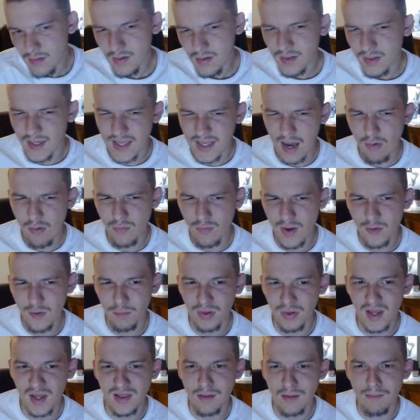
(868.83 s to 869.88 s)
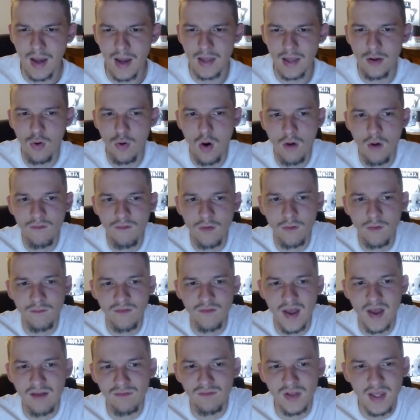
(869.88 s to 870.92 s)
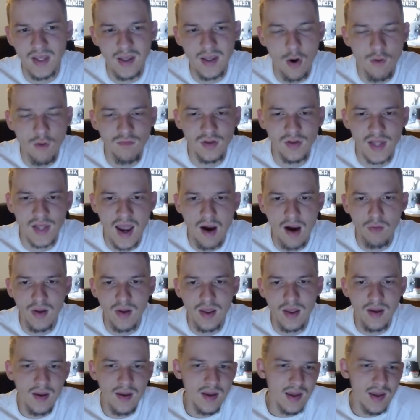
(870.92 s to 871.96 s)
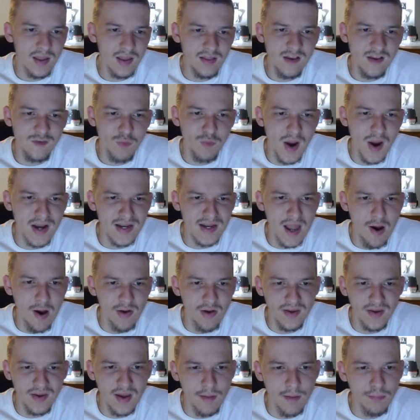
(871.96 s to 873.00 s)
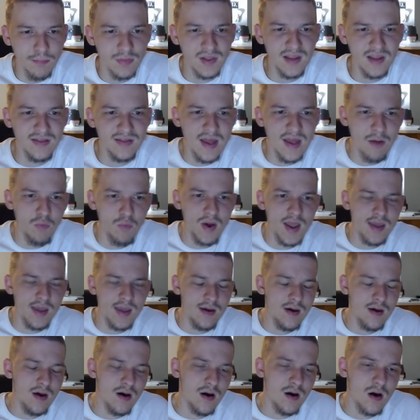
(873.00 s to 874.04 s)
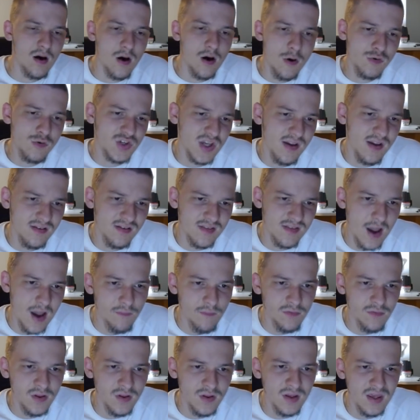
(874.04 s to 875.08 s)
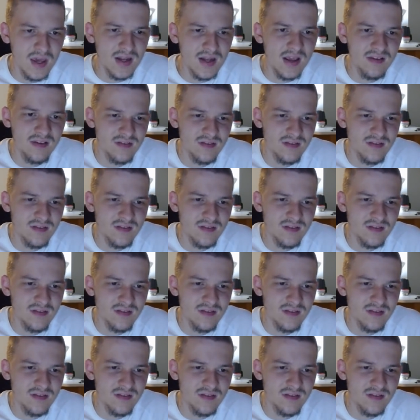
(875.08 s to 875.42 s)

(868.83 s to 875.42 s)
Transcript: like I would rather play Lamelo over VanVleet over Lowry at least right now. I think I lean that way. Uh, OG is doubtful again. He's